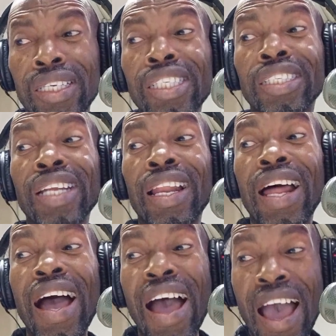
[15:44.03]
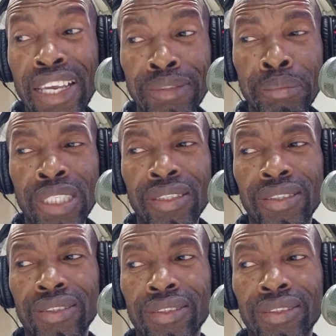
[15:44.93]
he shall hide me